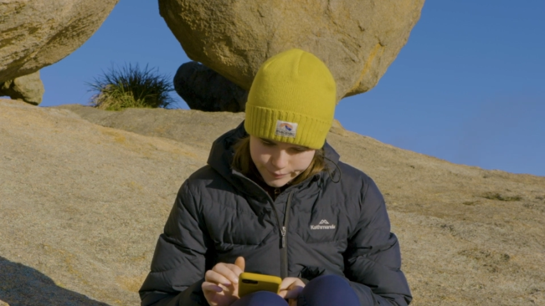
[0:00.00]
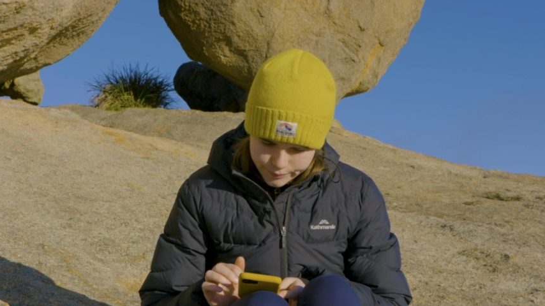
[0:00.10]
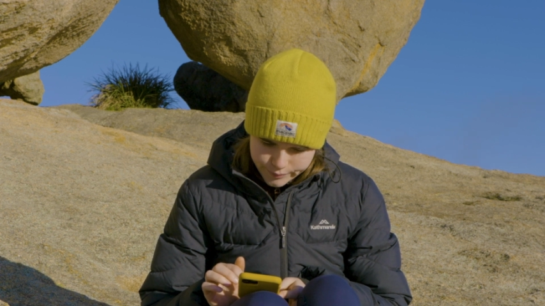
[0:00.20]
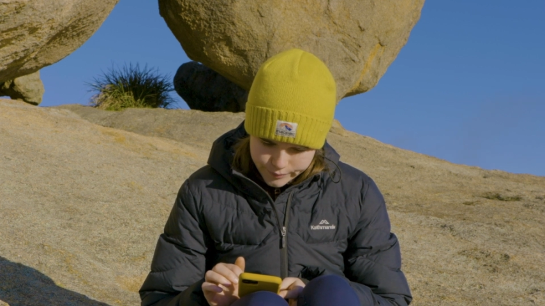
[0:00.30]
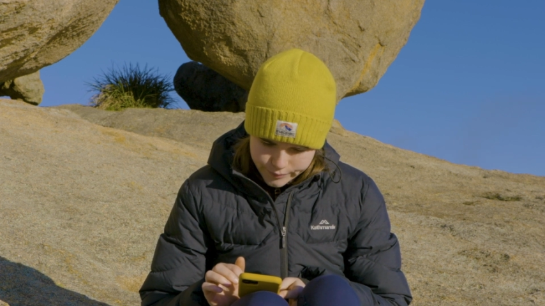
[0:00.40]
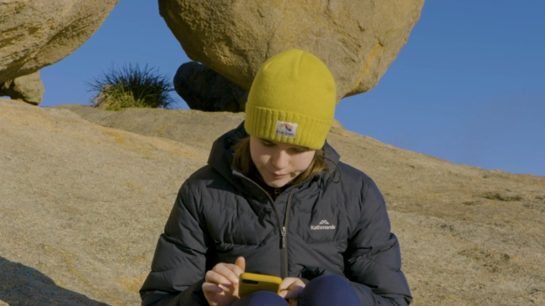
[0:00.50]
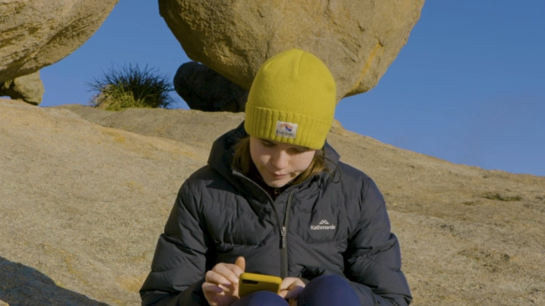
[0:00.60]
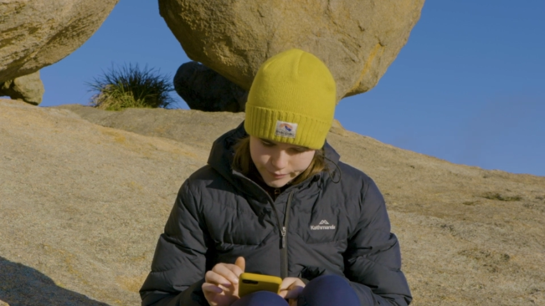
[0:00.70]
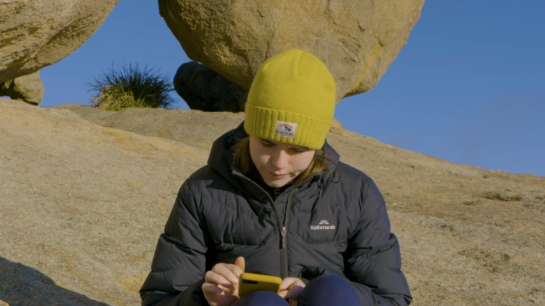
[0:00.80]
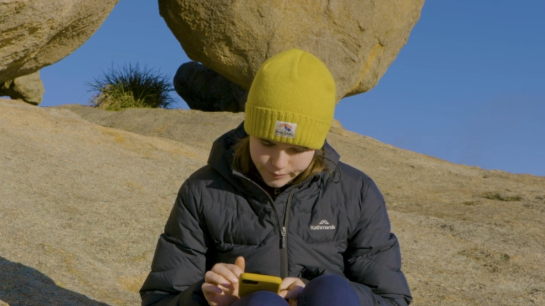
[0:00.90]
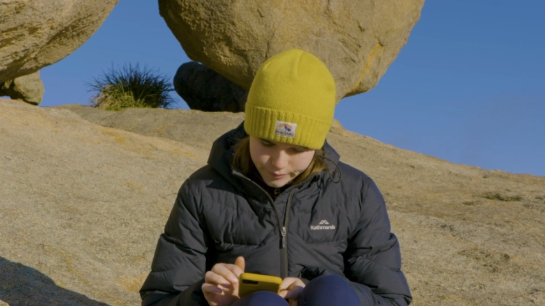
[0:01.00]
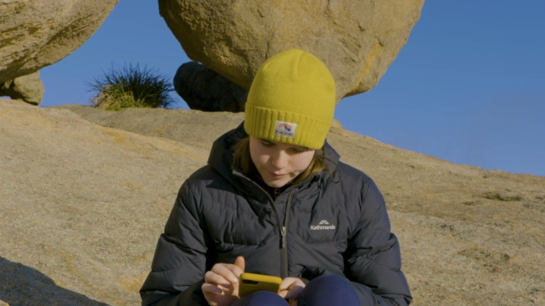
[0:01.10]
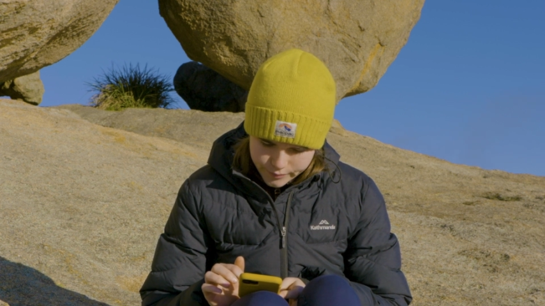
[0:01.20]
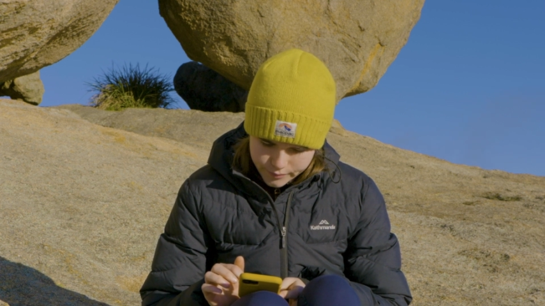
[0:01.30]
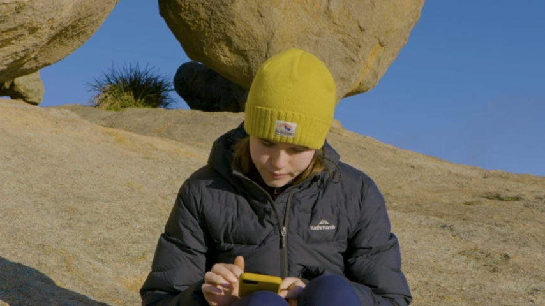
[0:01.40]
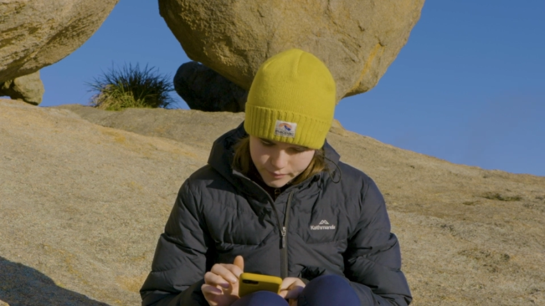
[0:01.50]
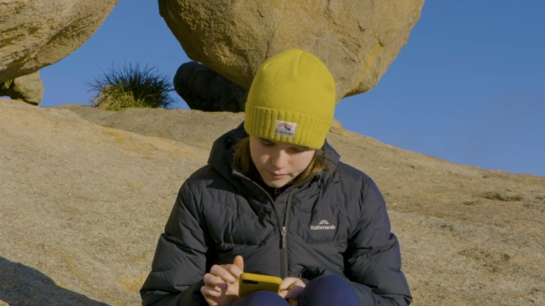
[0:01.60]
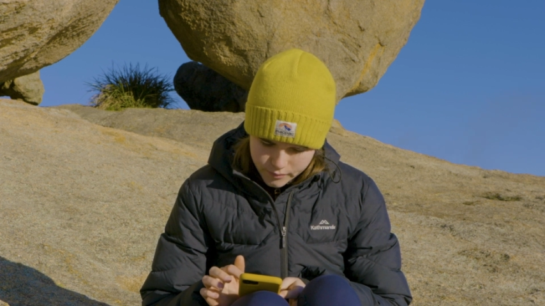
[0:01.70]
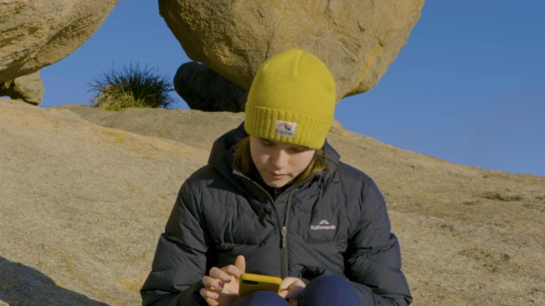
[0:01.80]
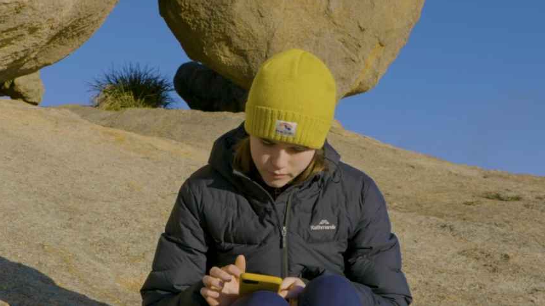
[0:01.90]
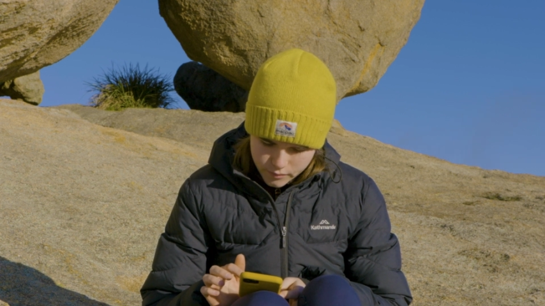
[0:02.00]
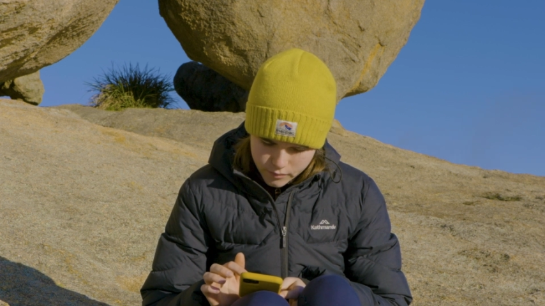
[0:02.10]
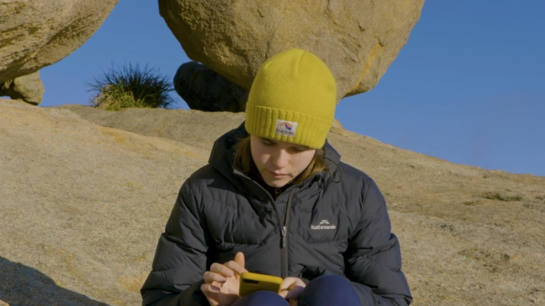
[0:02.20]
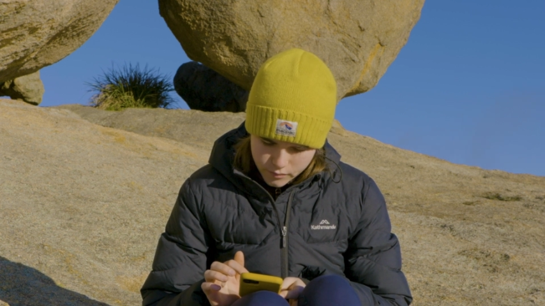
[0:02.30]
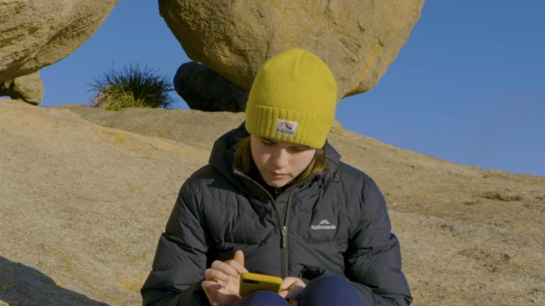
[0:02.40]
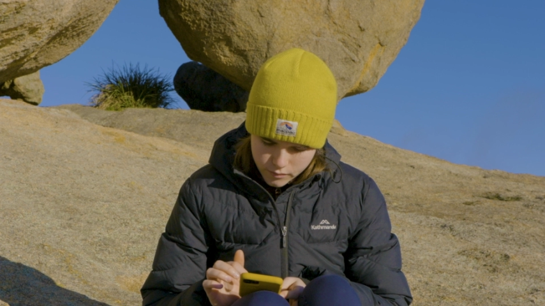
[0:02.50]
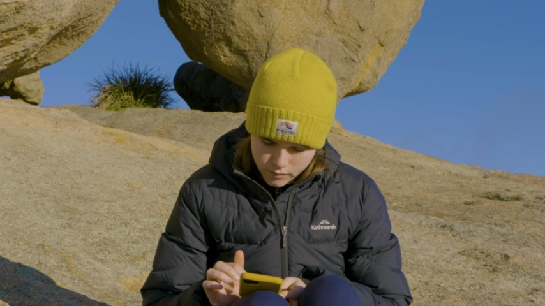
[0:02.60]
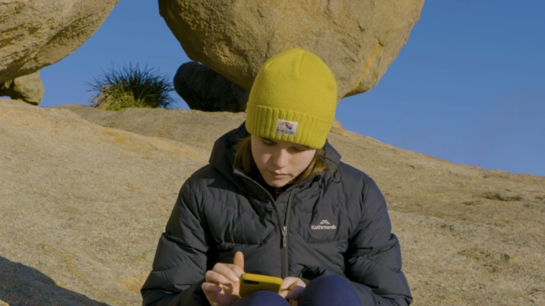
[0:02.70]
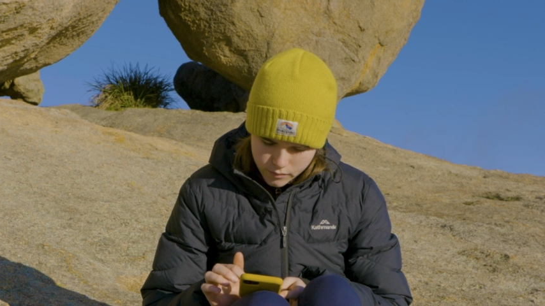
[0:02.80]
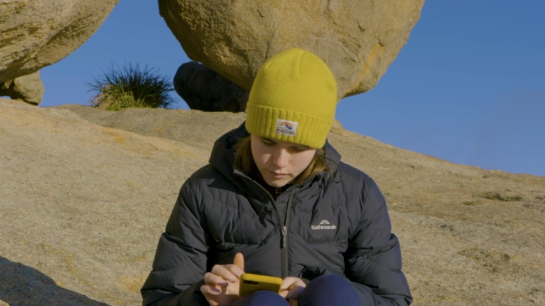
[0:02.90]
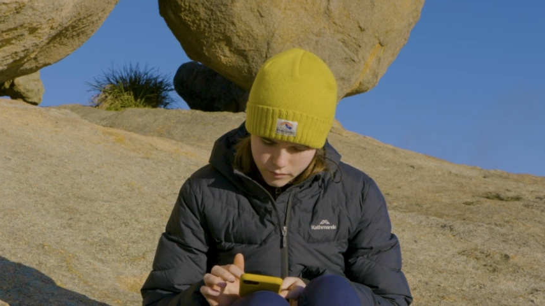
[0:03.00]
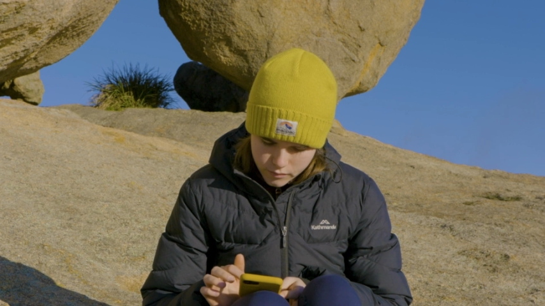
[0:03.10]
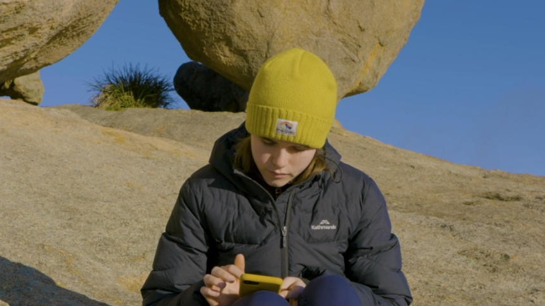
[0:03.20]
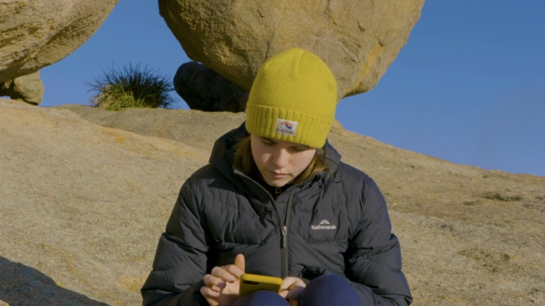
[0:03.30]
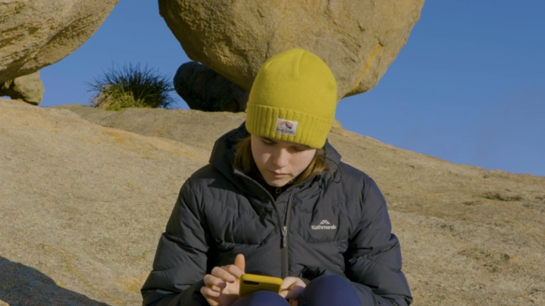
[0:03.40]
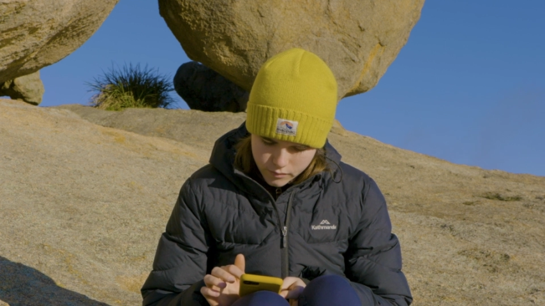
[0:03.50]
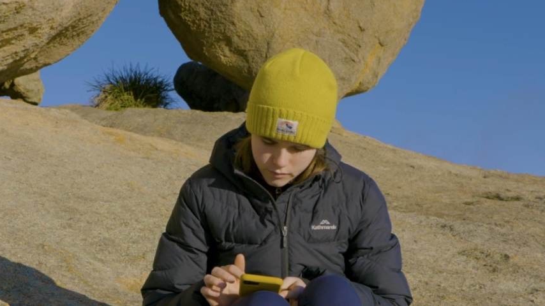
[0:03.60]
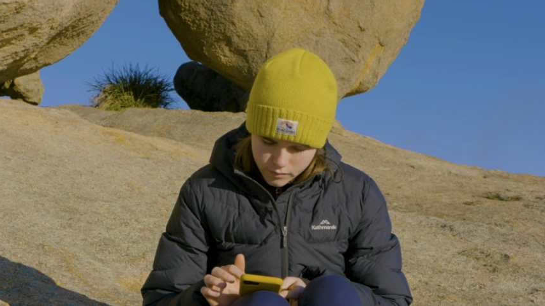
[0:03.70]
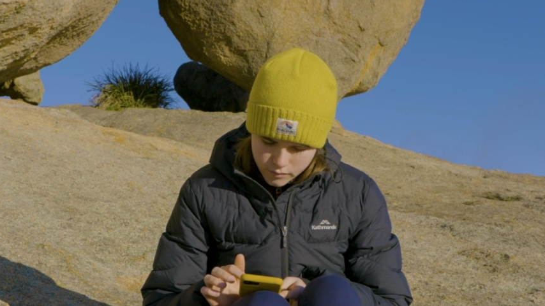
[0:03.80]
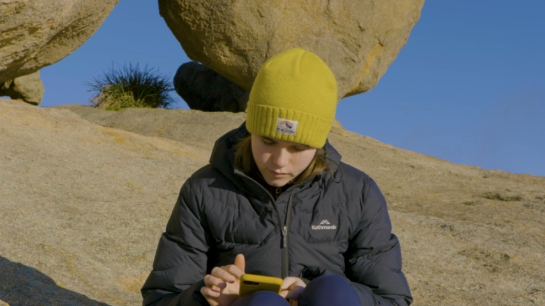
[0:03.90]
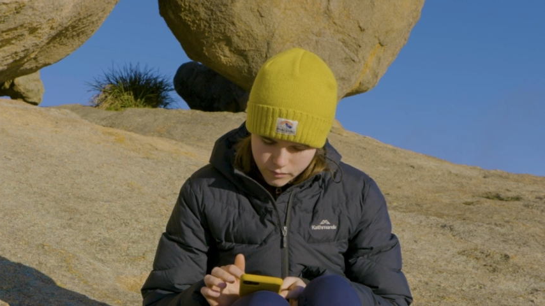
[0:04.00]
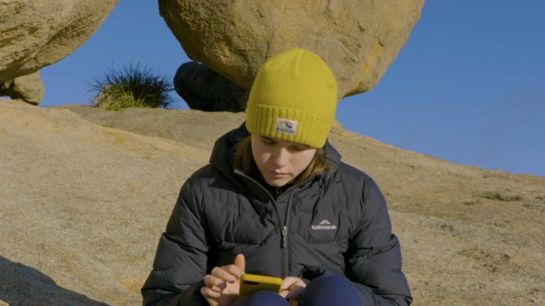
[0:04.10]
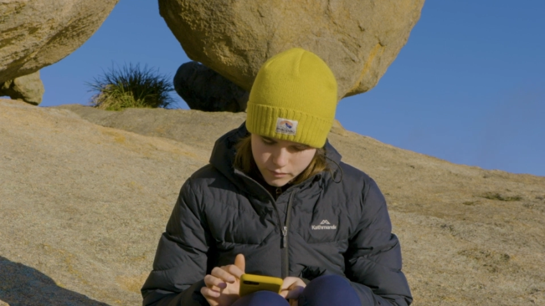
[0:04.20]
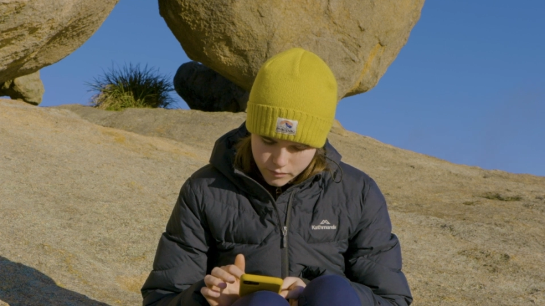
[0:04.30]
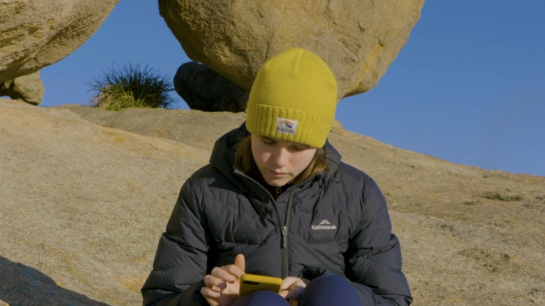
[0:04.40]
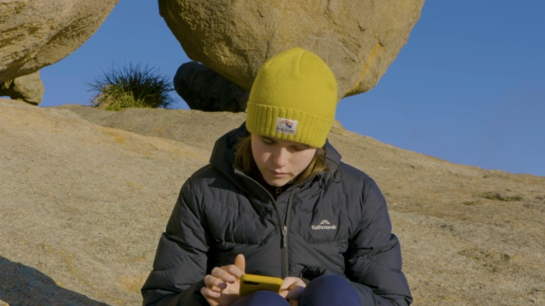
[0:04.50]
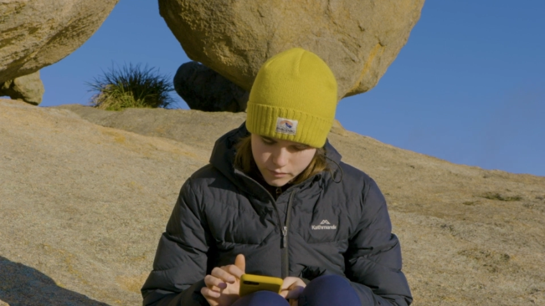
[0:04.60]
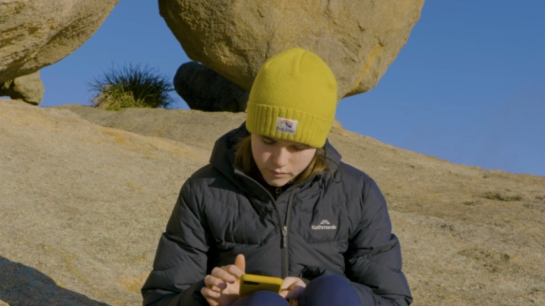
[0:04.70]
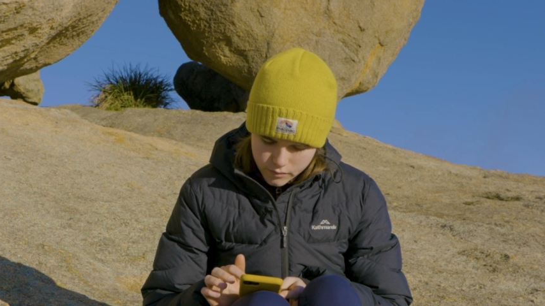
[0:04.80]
[no speech]